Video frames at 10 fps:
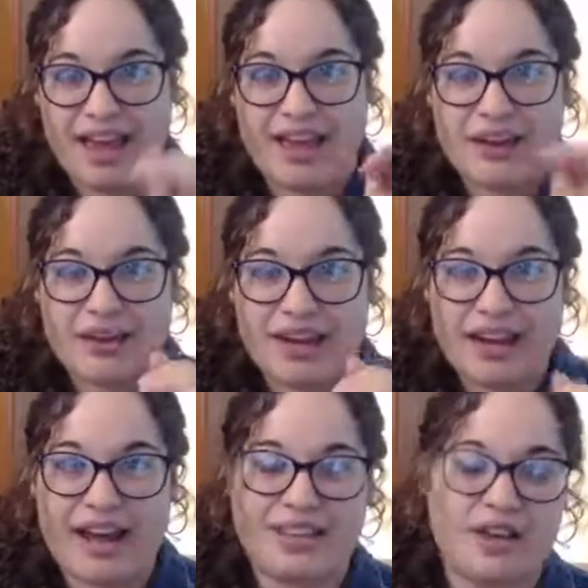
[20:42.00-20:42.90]
and going
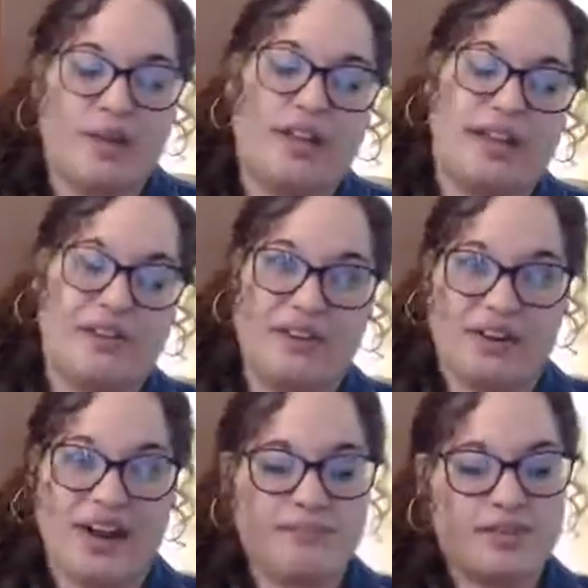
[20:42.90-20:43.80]
in and out that quickly.
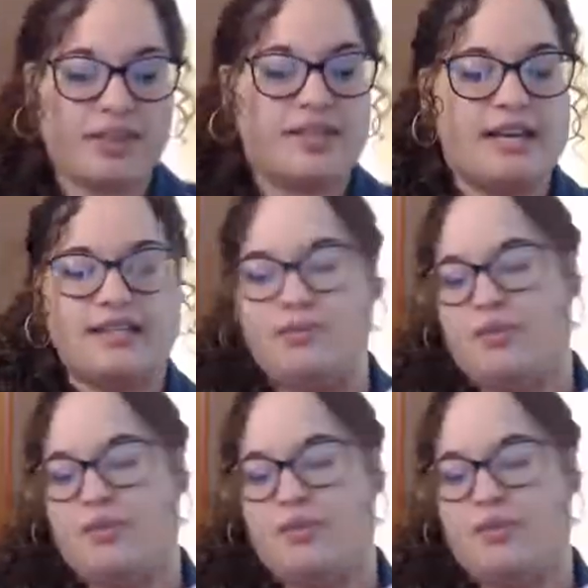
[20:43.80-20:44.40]
All right? It takes some